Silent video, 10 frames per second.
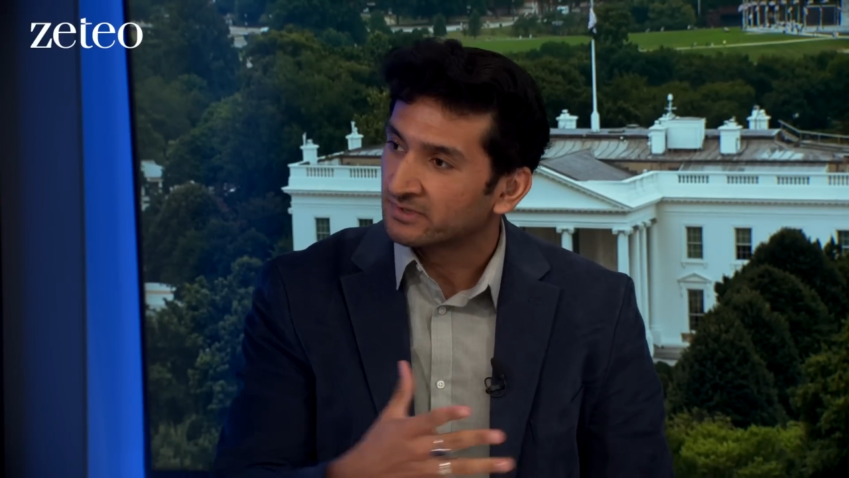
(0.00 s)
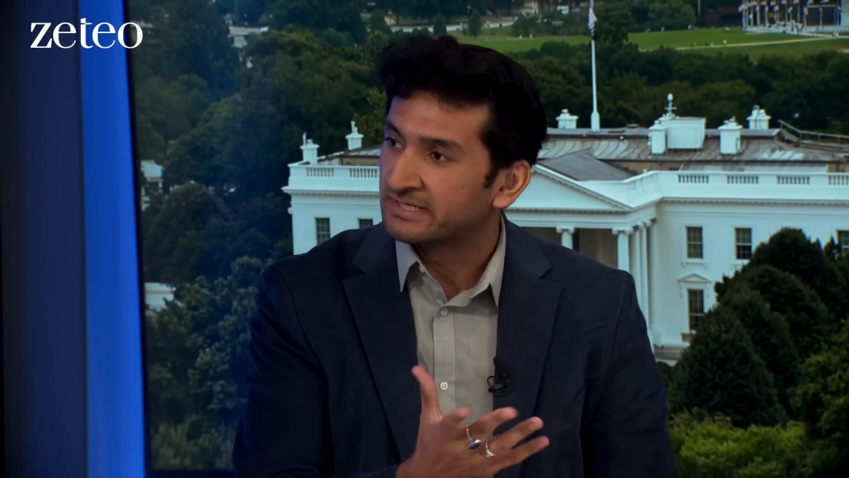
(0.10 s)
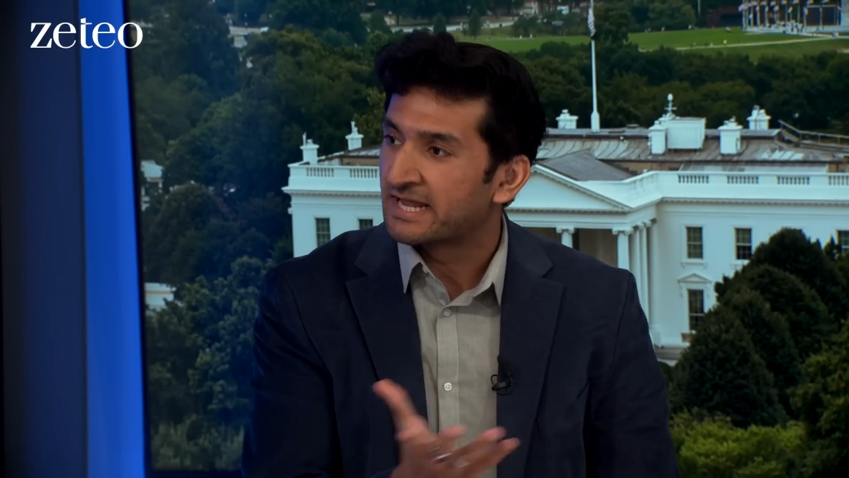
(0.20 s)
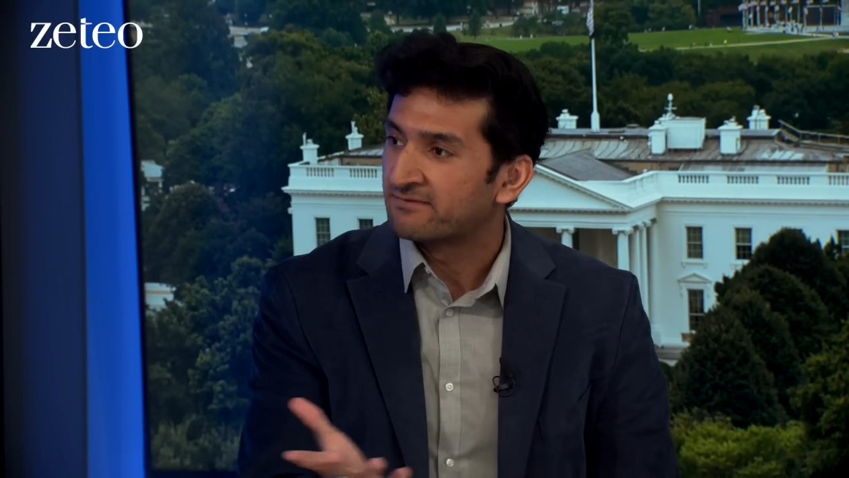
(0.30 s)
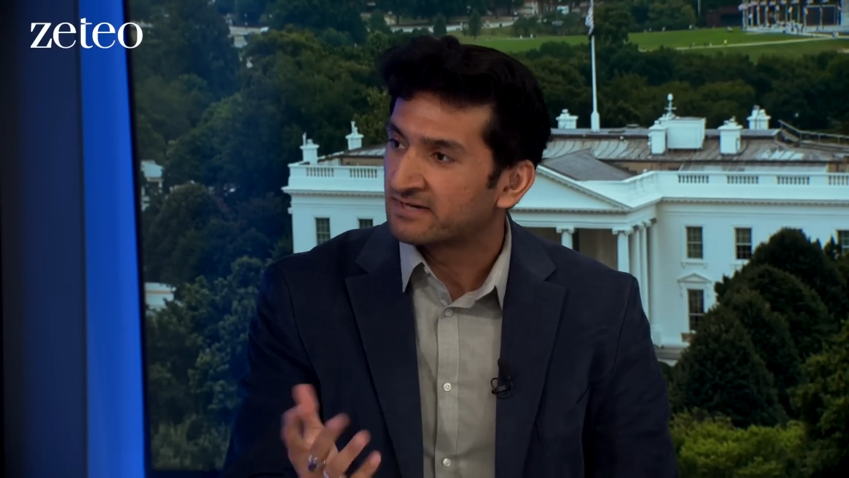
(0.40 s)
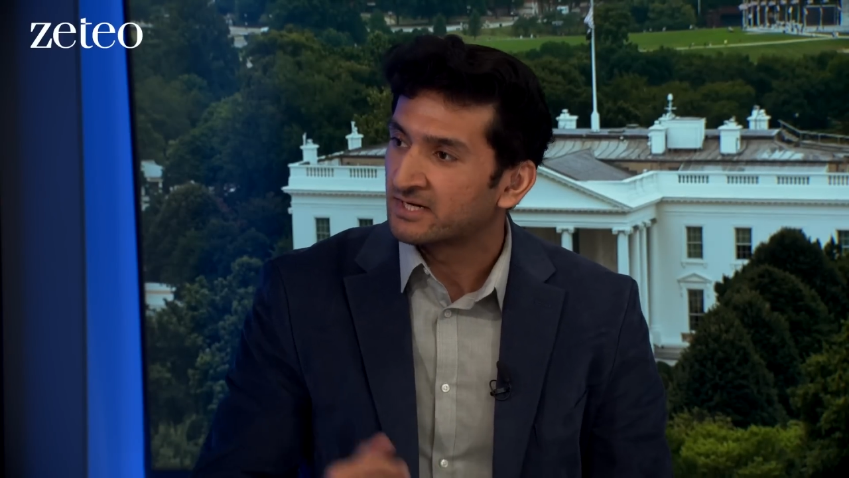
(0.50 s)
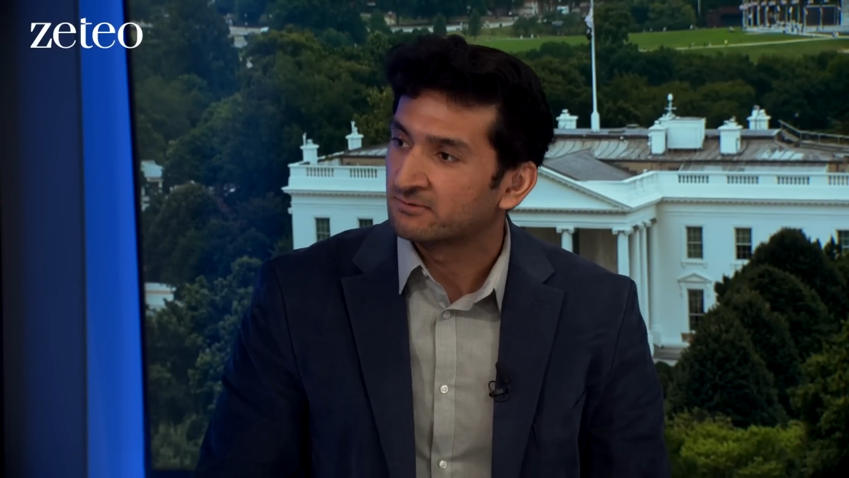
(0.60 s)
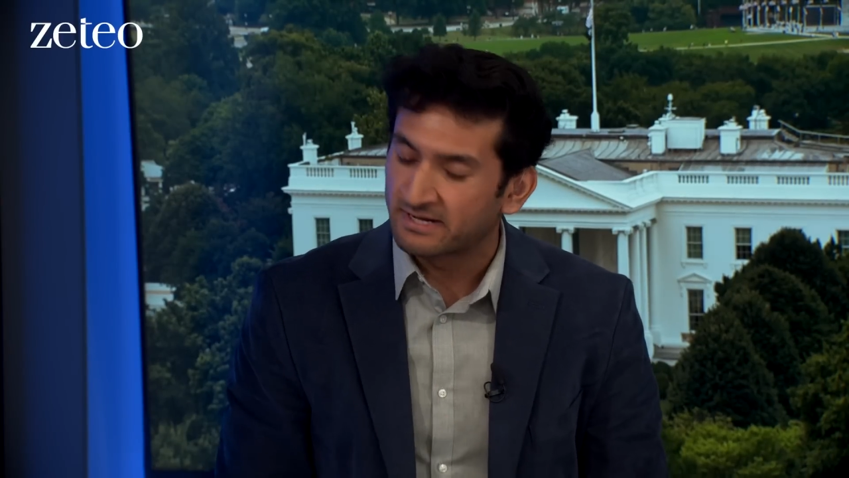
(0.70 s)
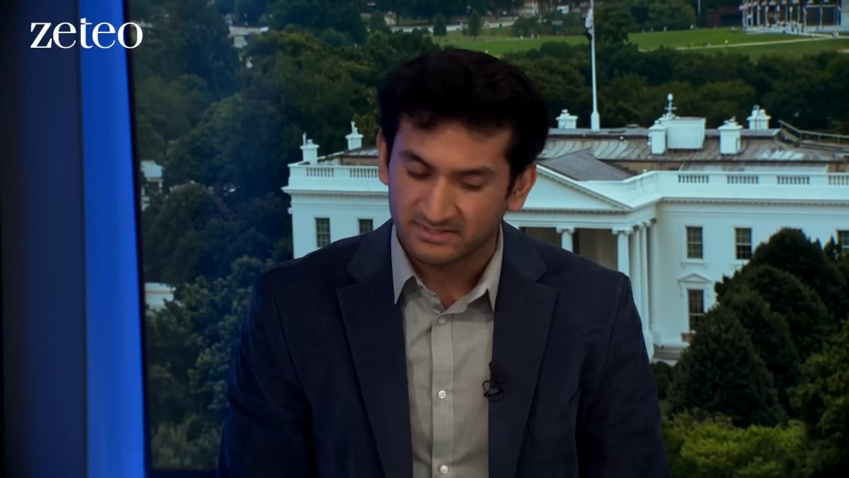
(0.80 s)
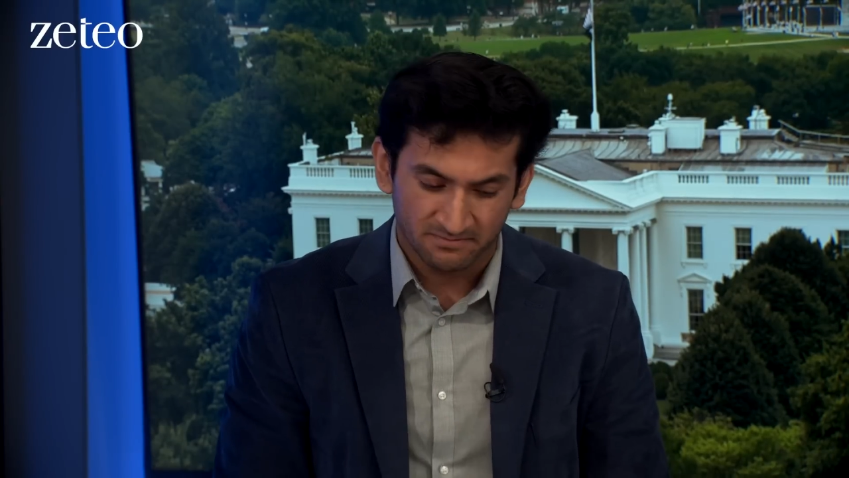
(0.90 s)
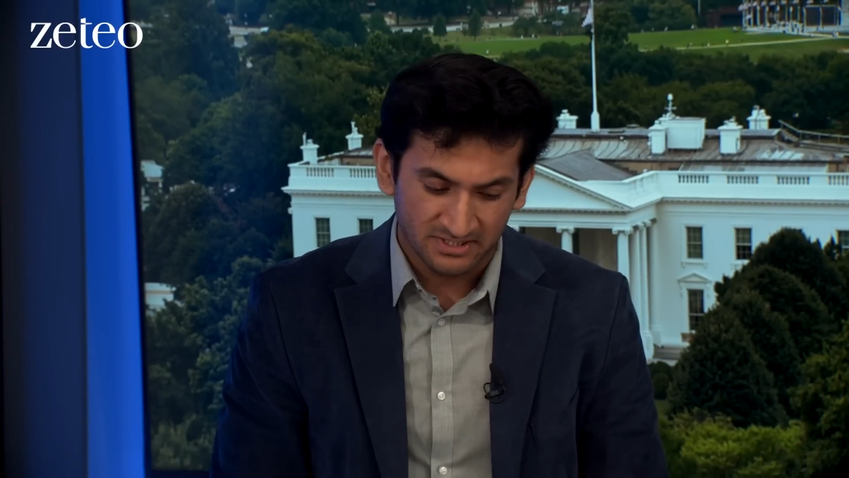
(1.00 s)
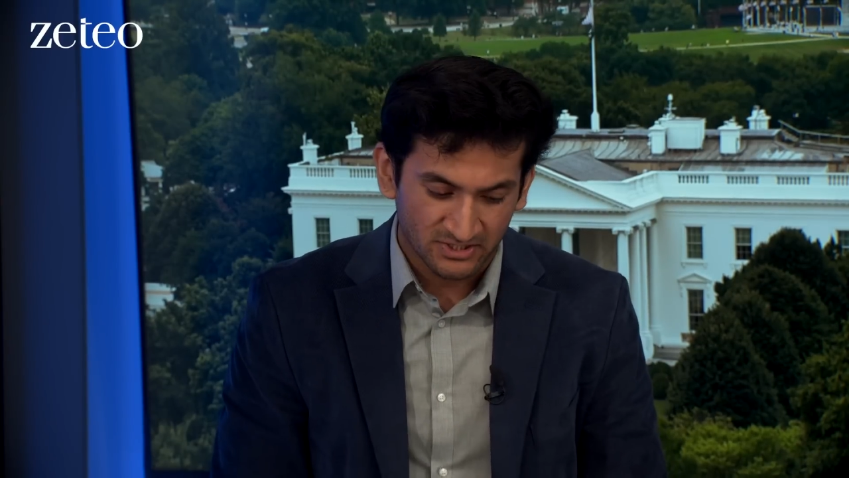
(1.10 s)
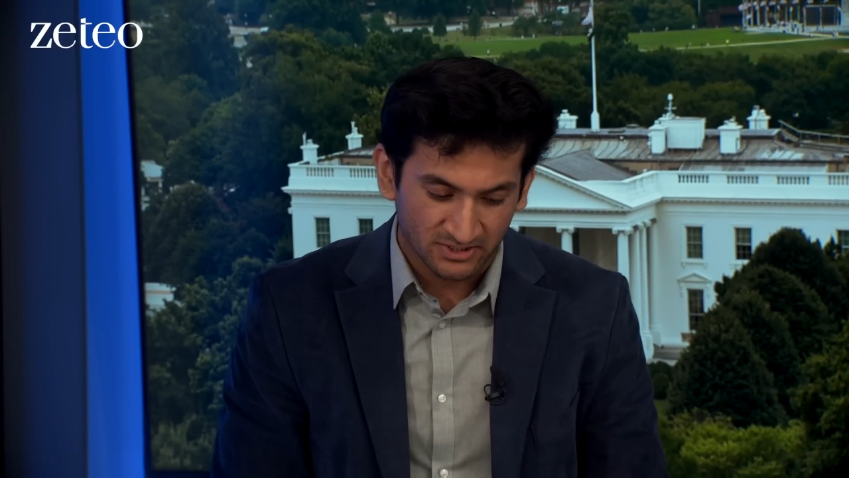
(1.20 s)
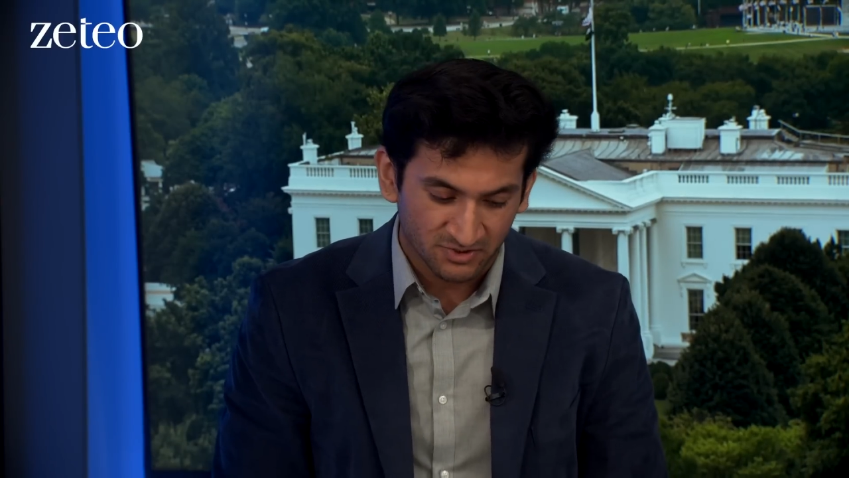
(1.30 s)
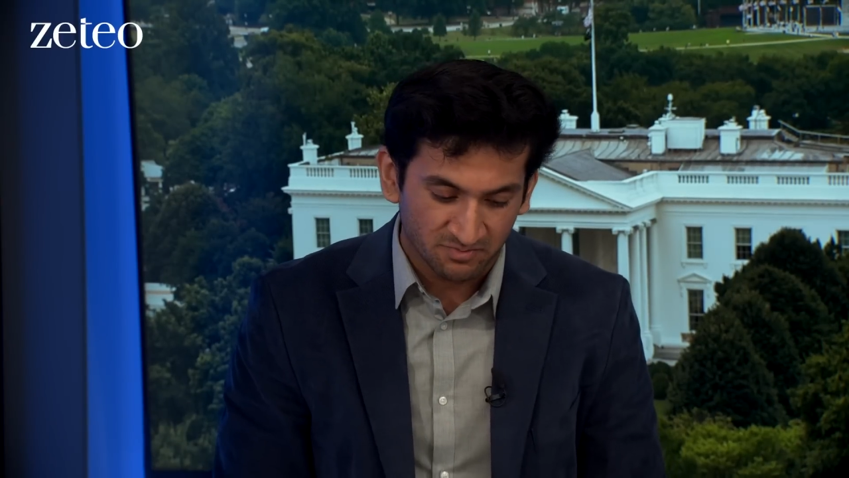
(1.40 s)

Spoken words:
and navigate around some of these challenges,